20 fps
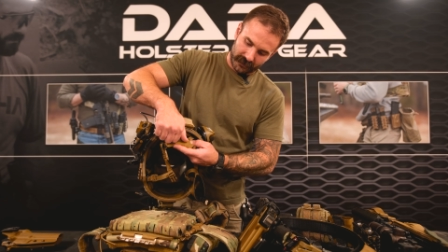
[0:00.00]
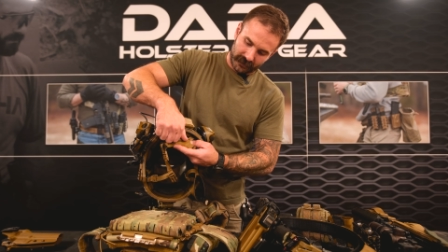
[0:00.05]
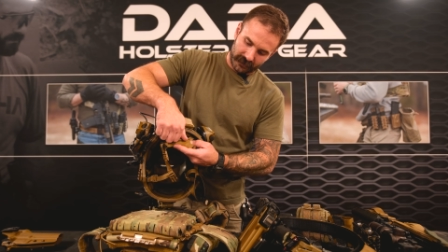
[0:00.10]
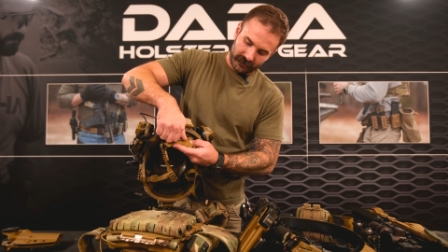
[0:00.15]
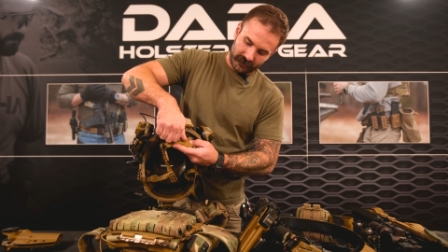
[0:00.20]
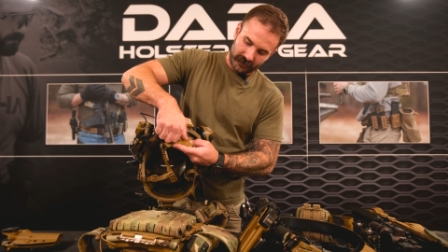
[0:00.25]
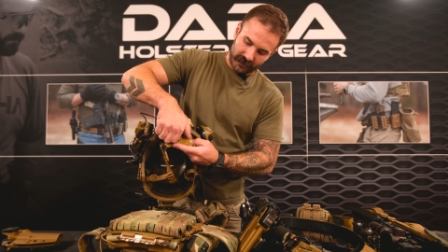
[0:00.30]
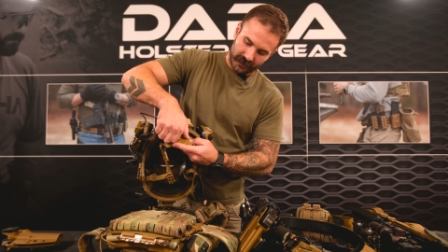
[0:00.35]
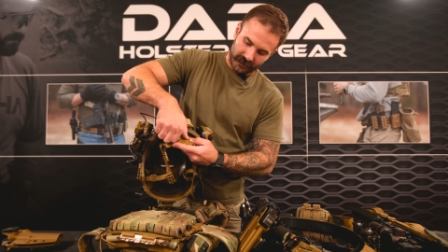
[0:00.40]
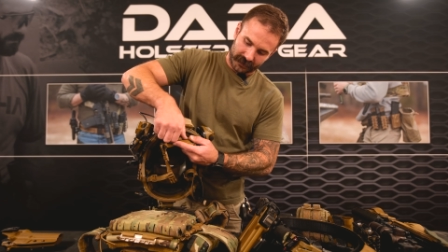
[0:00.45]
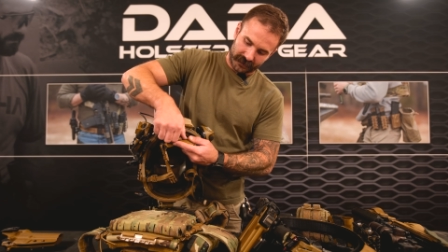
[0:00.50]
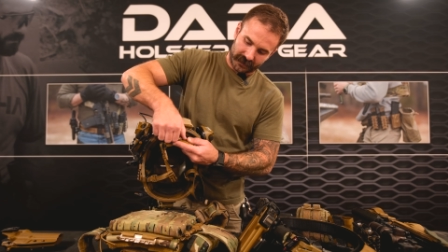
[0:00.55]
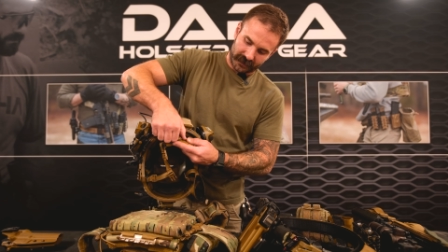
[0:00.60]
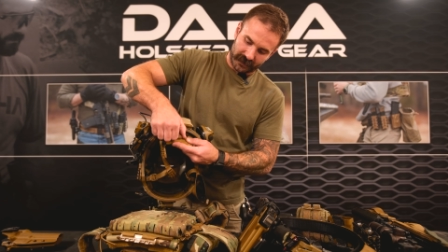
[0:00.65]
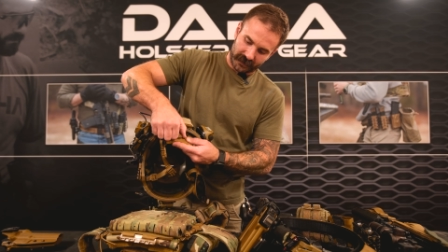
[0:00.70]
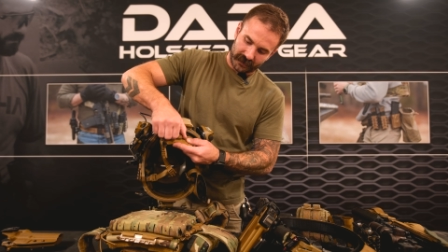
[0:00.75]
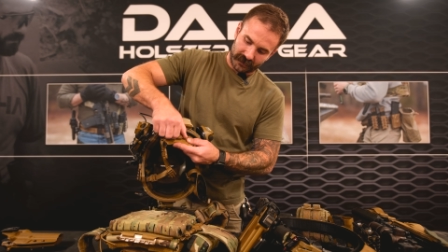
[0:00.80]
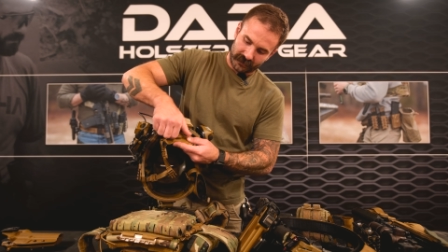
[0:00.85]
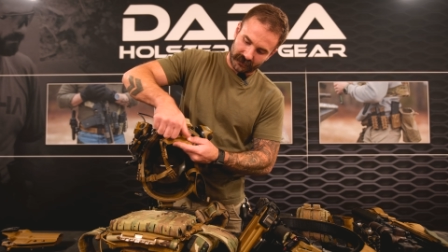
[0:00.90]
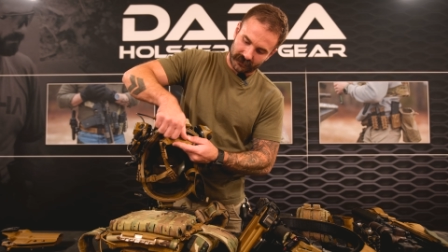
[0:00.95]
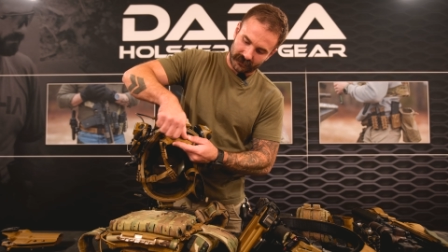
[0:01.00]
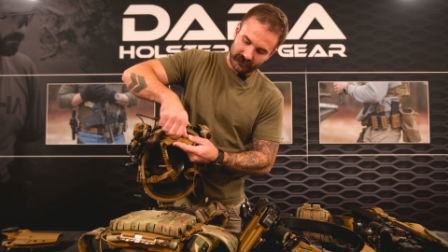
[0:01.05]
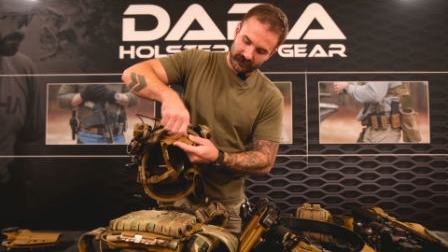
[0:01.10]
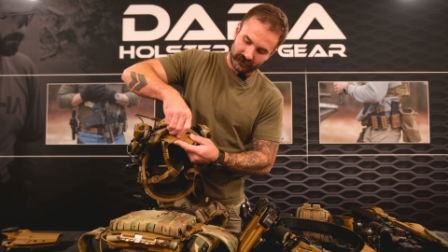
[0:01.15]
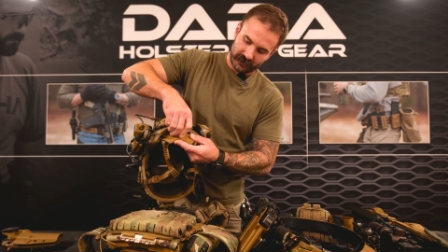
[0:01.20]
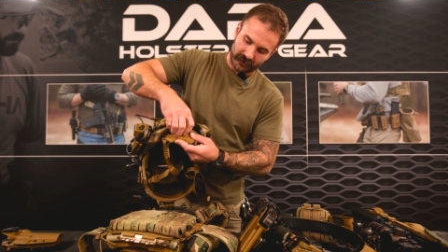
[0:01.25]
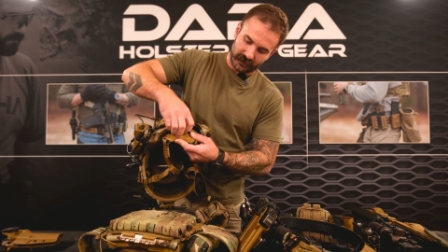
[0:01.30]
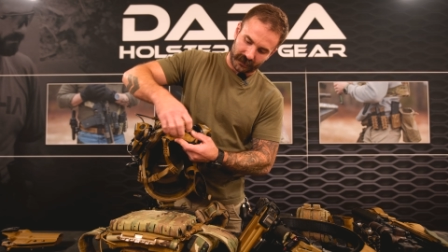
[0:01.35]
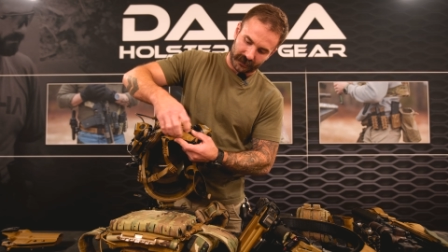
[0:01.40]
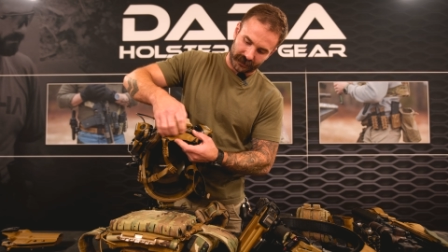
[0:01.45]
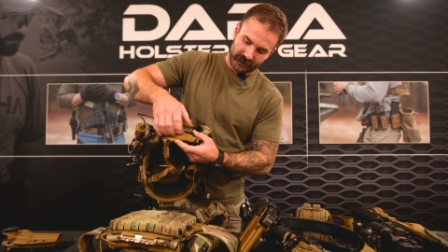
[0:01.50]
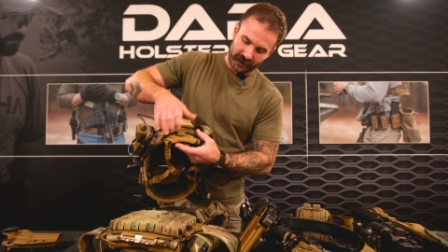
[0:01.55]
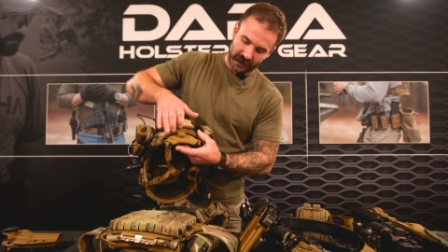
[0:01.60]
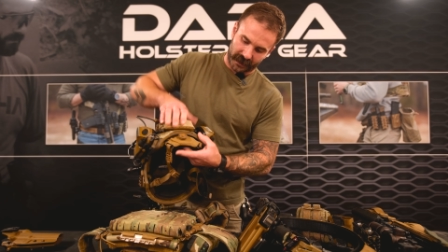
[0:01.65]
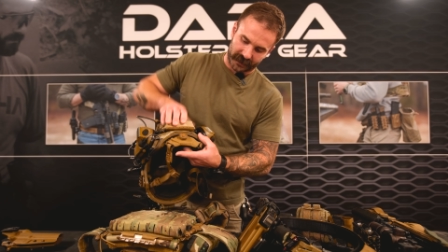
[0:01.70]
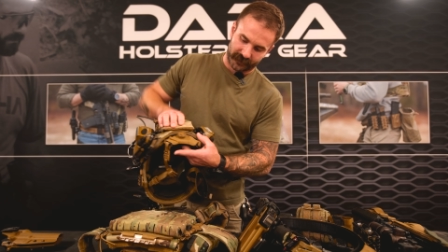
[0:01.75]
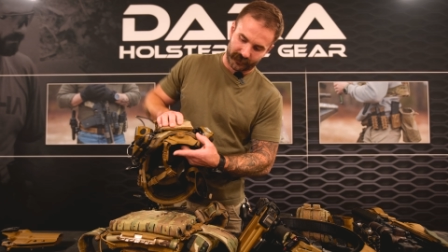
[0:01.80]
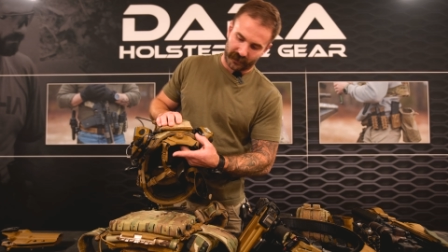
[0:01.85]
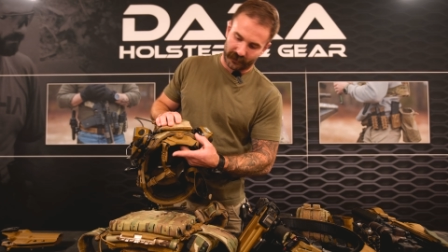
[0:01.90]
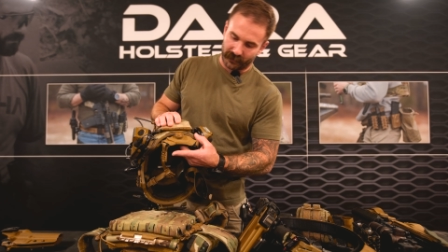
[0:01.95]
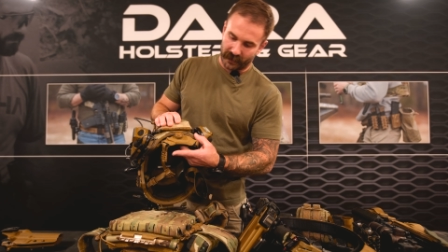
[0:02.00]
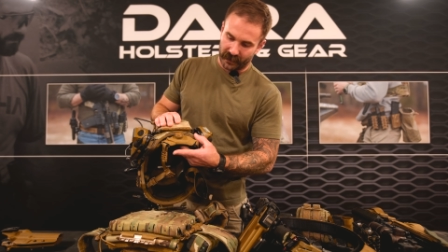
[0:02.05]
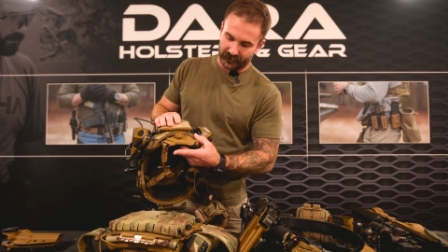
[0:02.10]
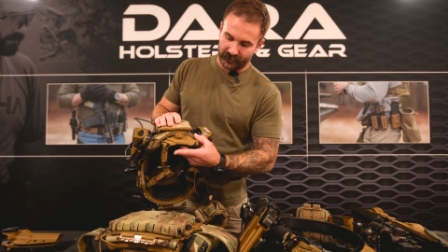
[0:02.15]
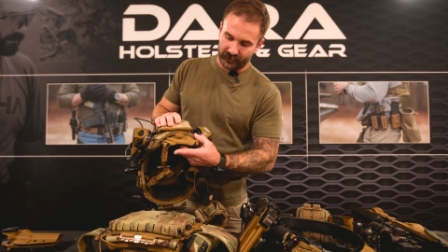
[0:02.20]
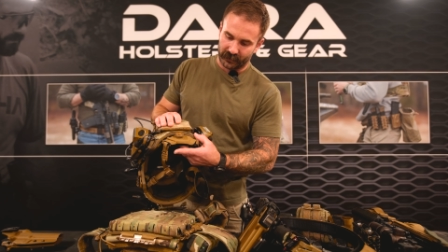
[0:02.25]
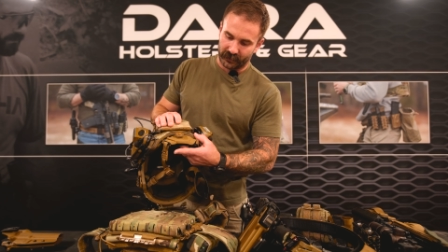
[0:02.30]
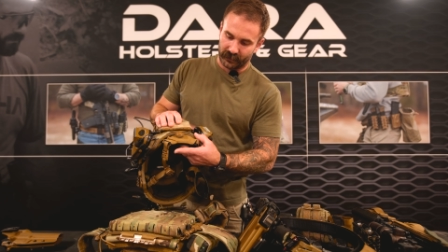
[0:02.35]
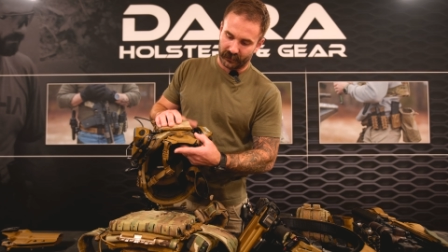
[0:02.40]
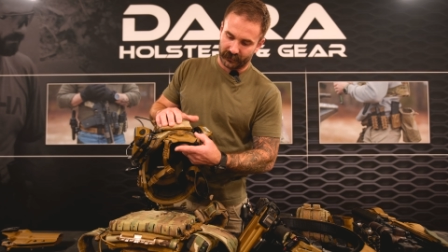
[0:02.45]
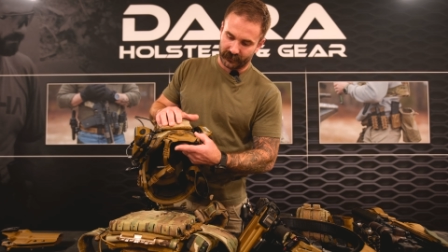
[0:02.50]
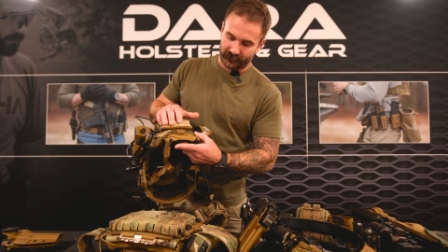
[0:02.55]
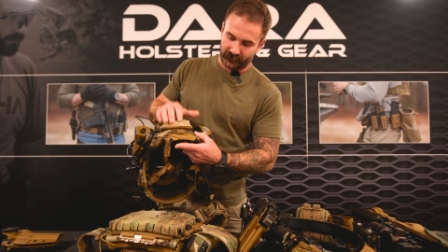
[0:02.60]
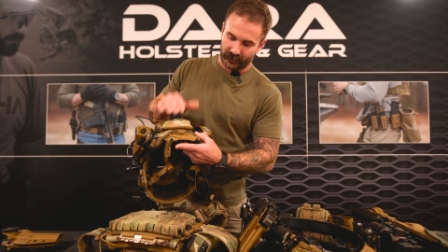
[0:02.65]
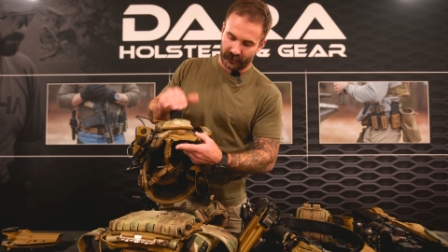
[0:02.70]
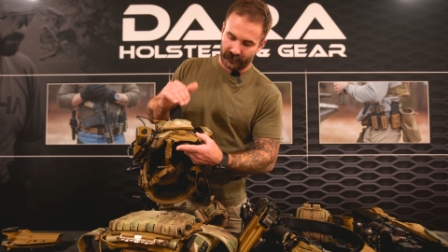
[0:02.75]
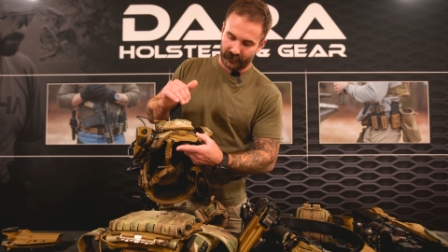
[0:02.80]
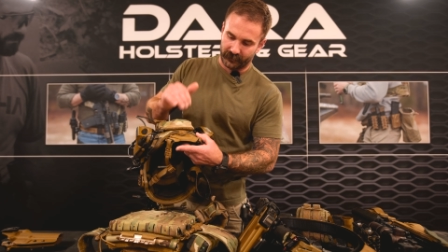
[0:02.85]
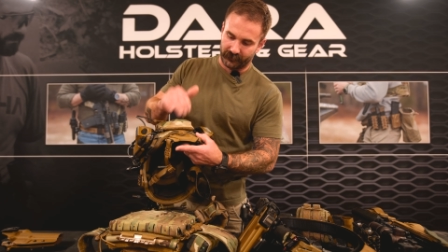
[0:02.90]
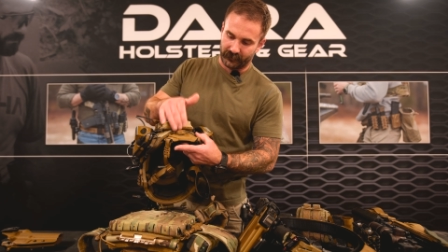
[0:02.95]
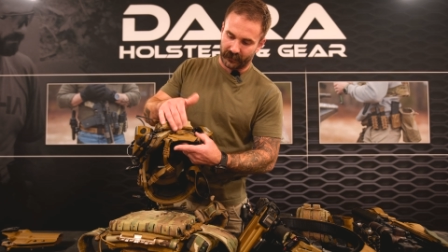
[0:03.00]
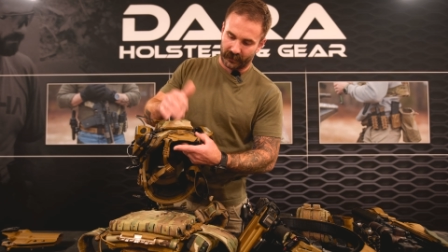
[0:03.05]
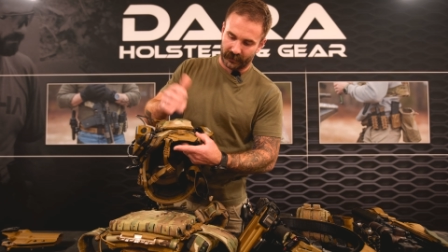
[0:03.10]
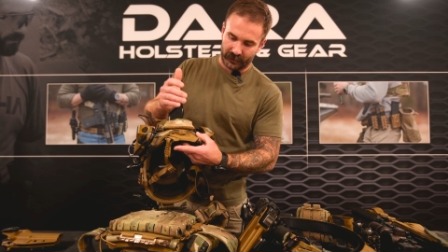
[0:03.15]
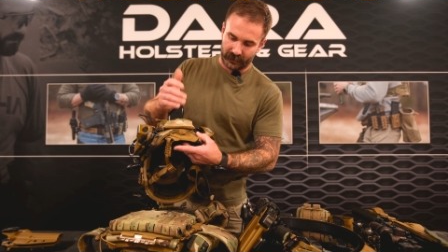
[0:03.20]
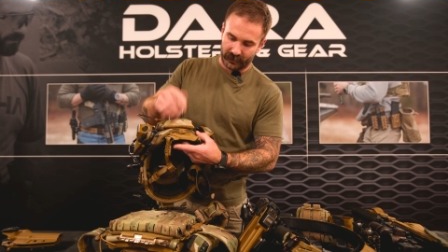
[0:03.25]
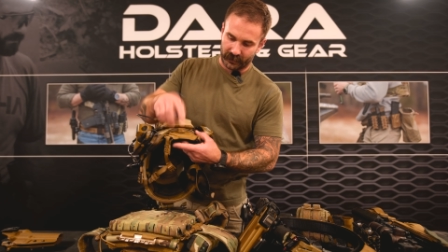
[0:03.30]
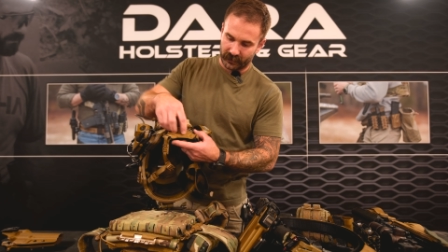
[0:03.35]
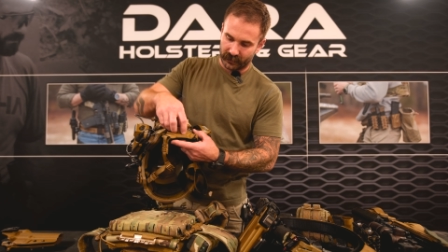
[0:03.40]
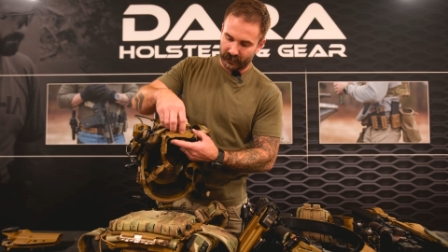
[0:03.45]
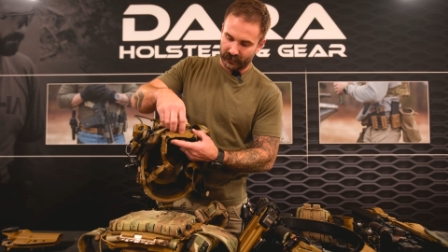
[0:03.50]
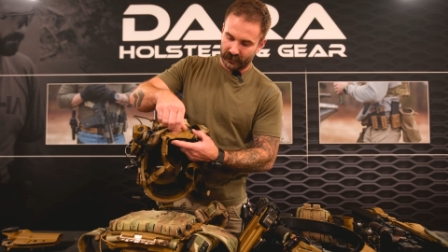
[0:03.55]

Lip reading: this adjustment method here. It's very, very